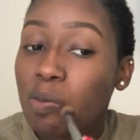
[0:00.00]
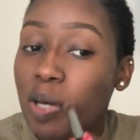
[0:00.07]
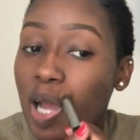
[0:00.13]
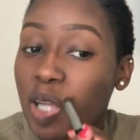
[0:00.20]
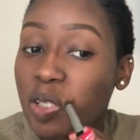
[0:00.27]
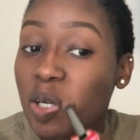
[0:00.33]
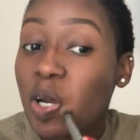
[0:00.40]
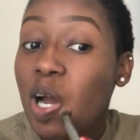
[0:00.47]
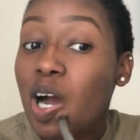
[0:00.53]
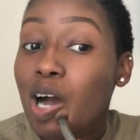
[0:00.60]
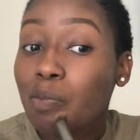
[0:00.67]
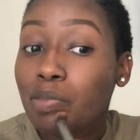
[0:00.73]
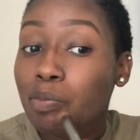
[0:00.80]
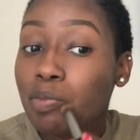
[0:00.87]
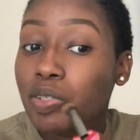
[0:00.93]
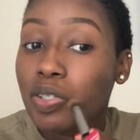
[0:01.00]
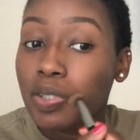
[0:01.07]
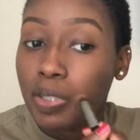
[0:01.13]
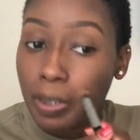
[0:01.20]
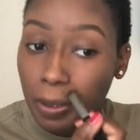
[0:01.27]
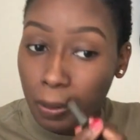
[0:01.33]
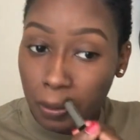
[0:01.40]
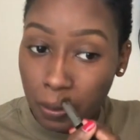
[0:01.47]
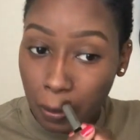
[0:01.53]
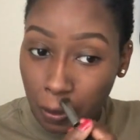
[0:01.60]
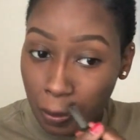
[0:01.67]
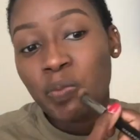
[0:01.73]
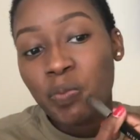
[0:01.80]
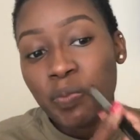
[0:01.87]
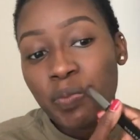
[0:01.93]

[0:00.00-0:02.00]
but it has to complement your skin tone.